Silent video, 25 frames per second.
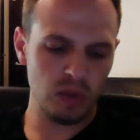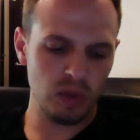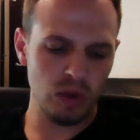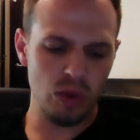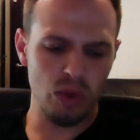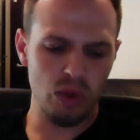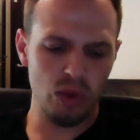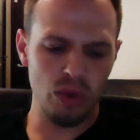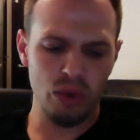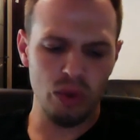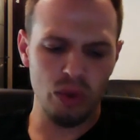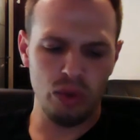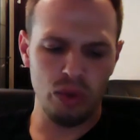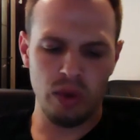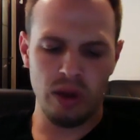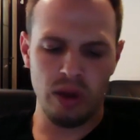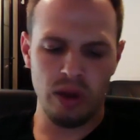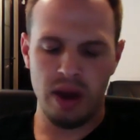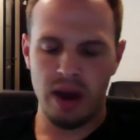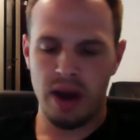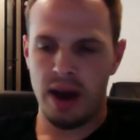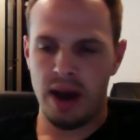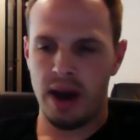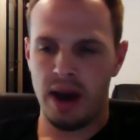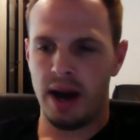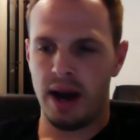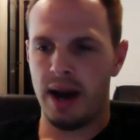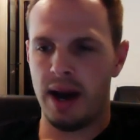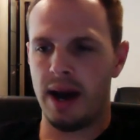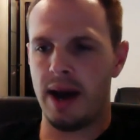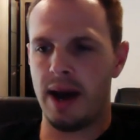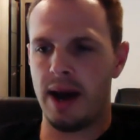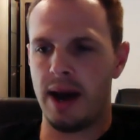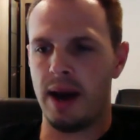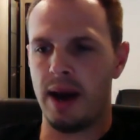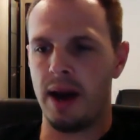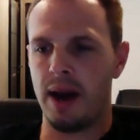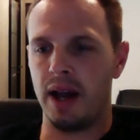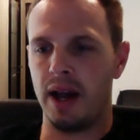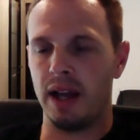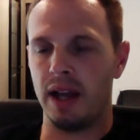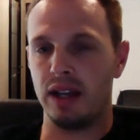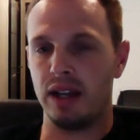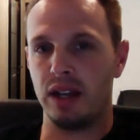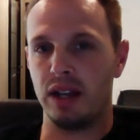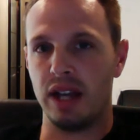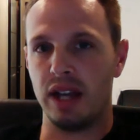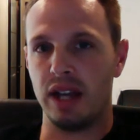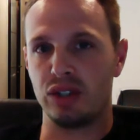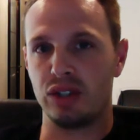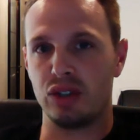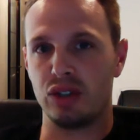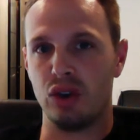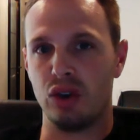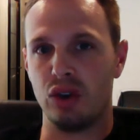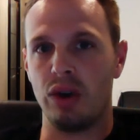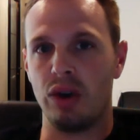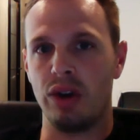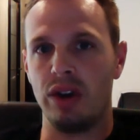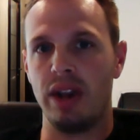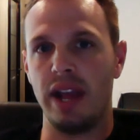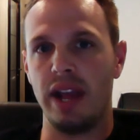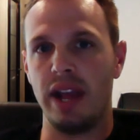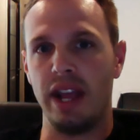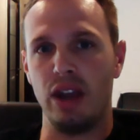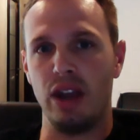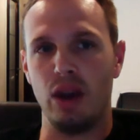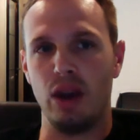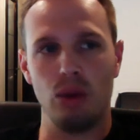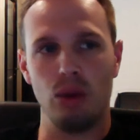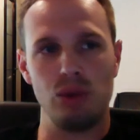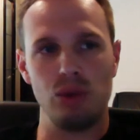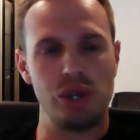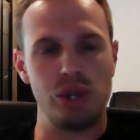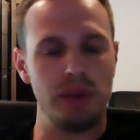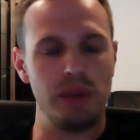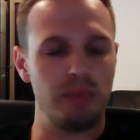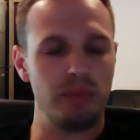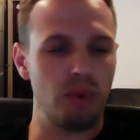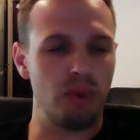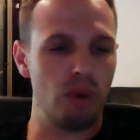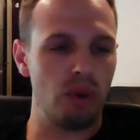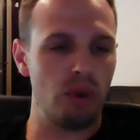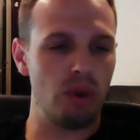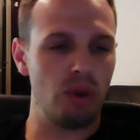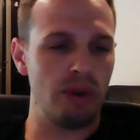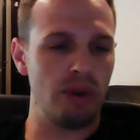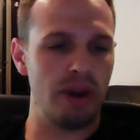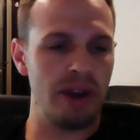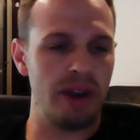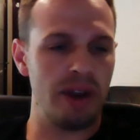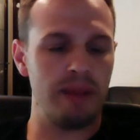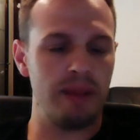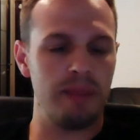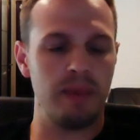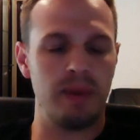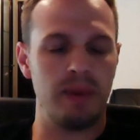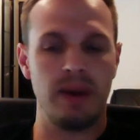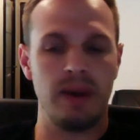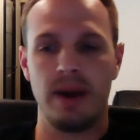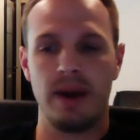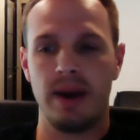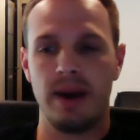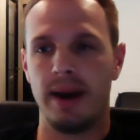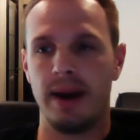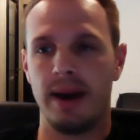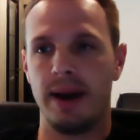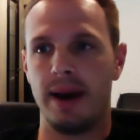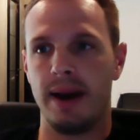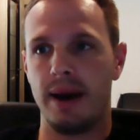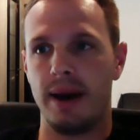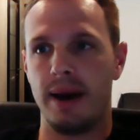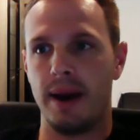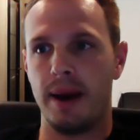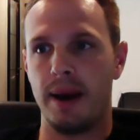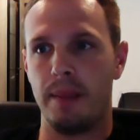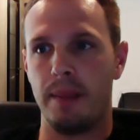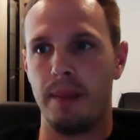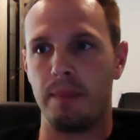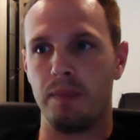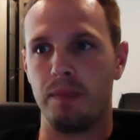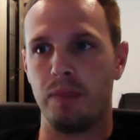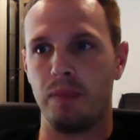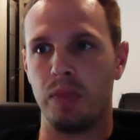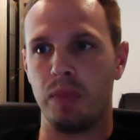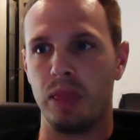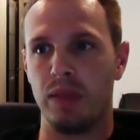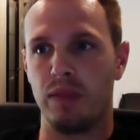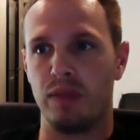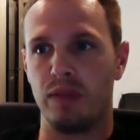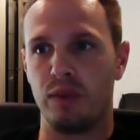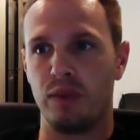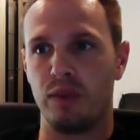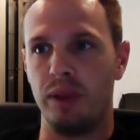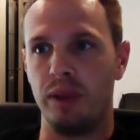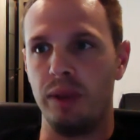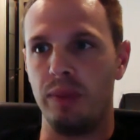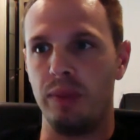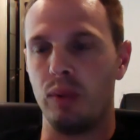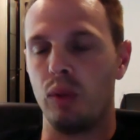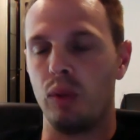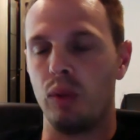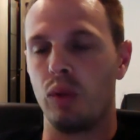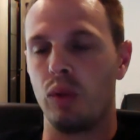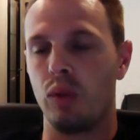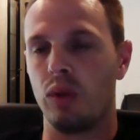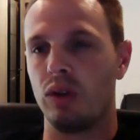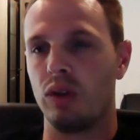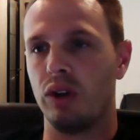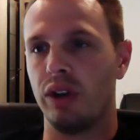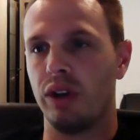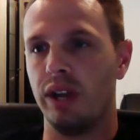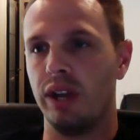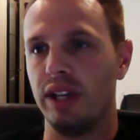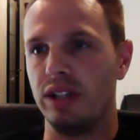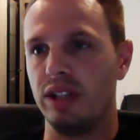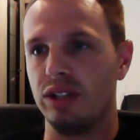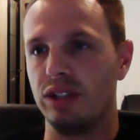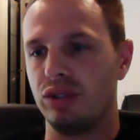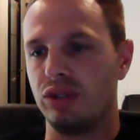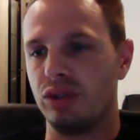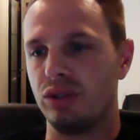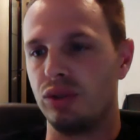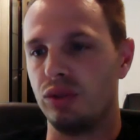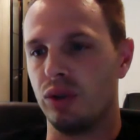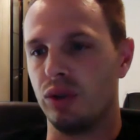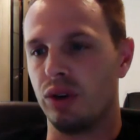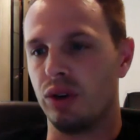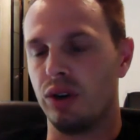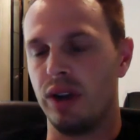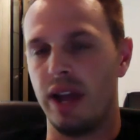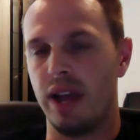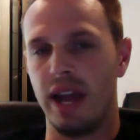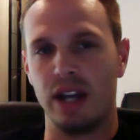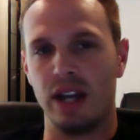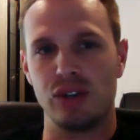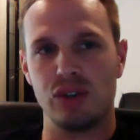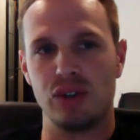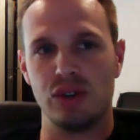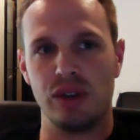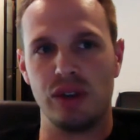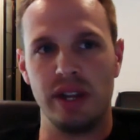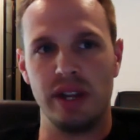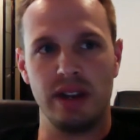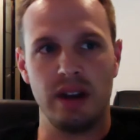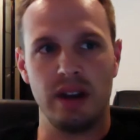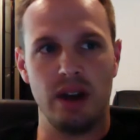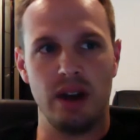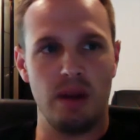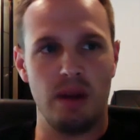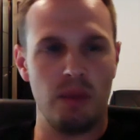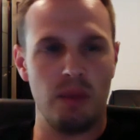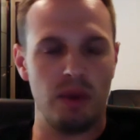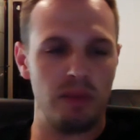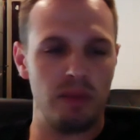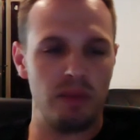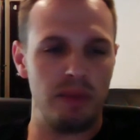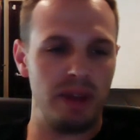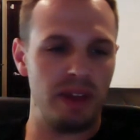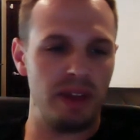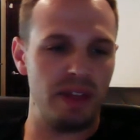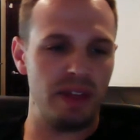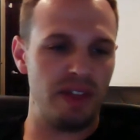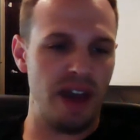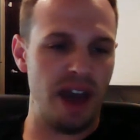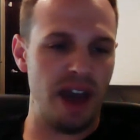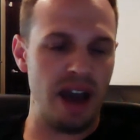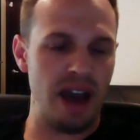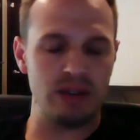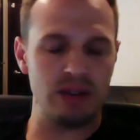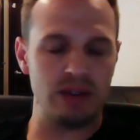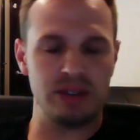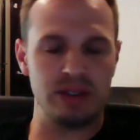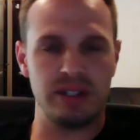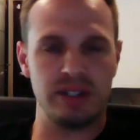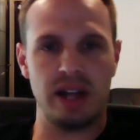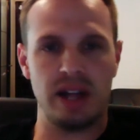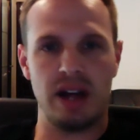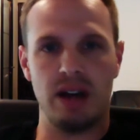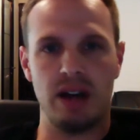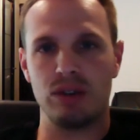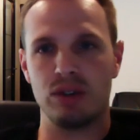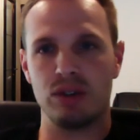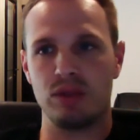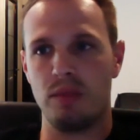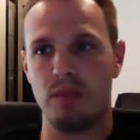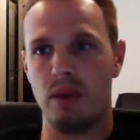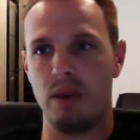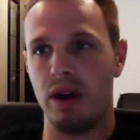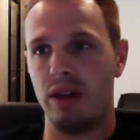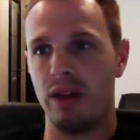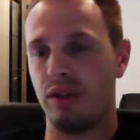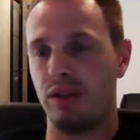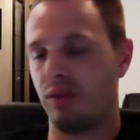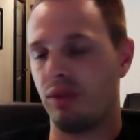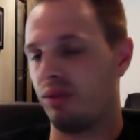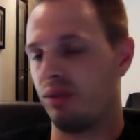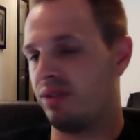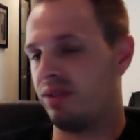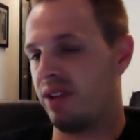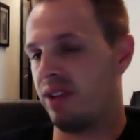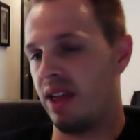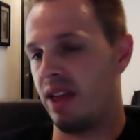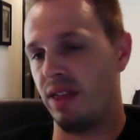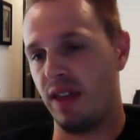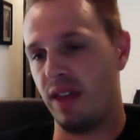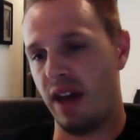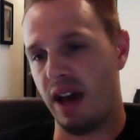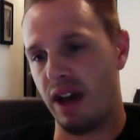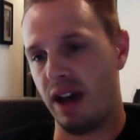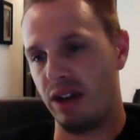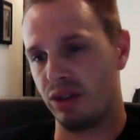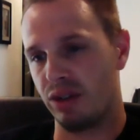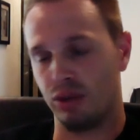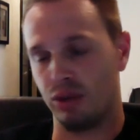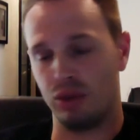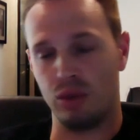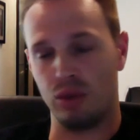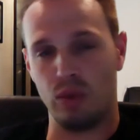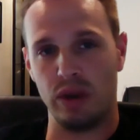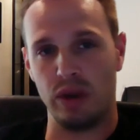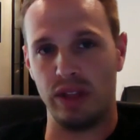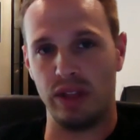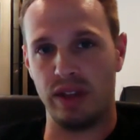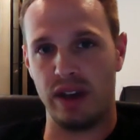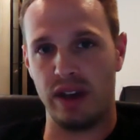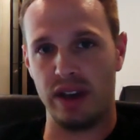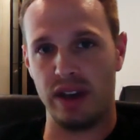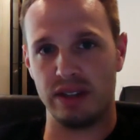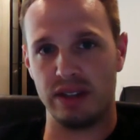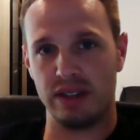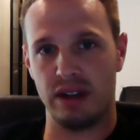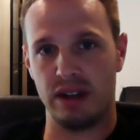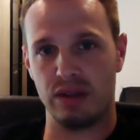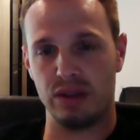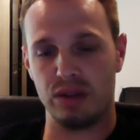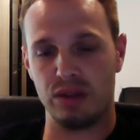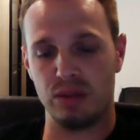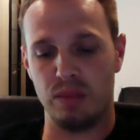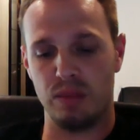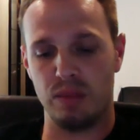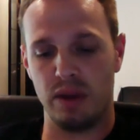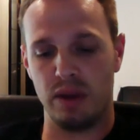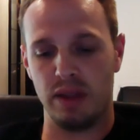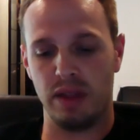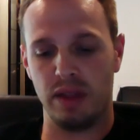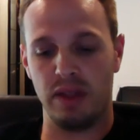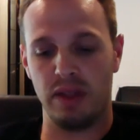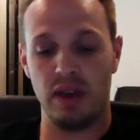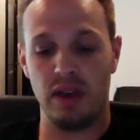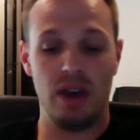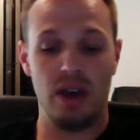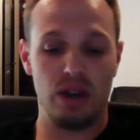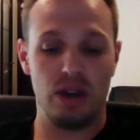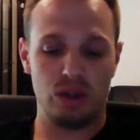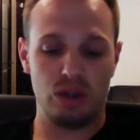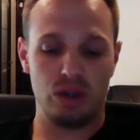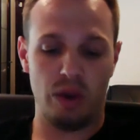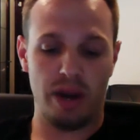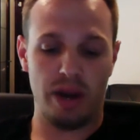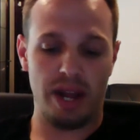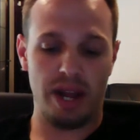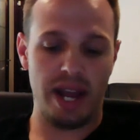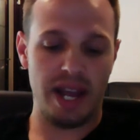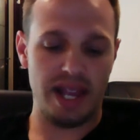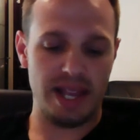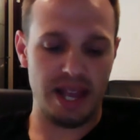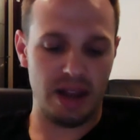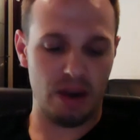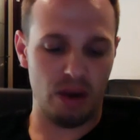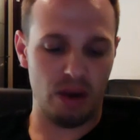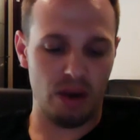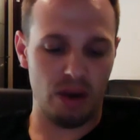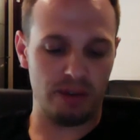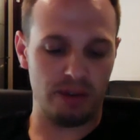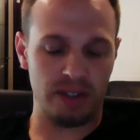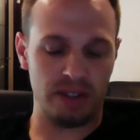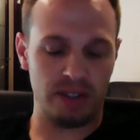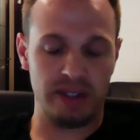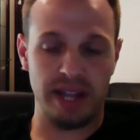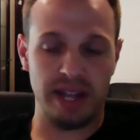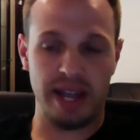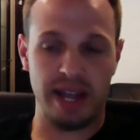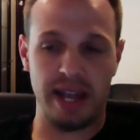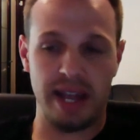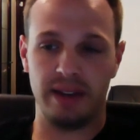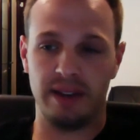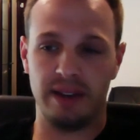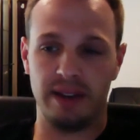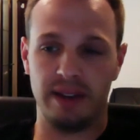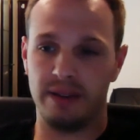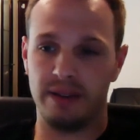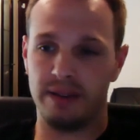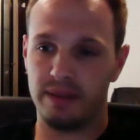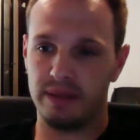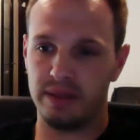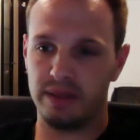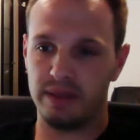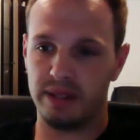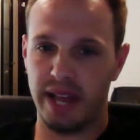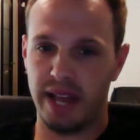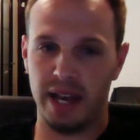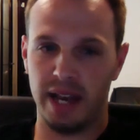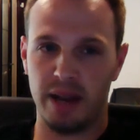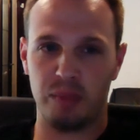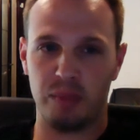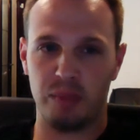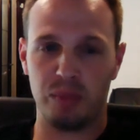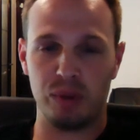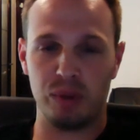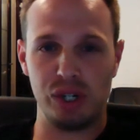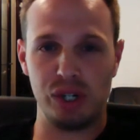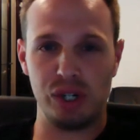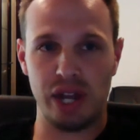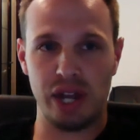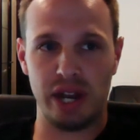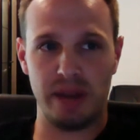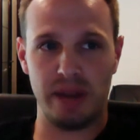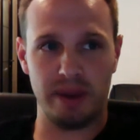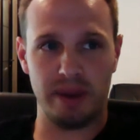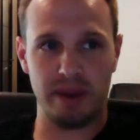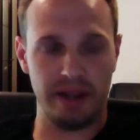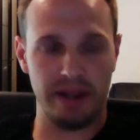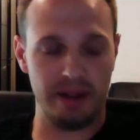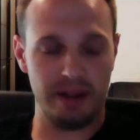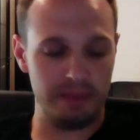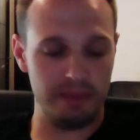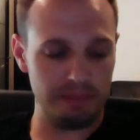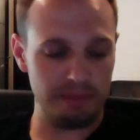who has started a coaching program for people who are looking to earn extra income, whether it be $1,000 a month or $10,000 or $20,000 a month. So I want to hand that off to Dan. Dan, I appreciate it, buddy.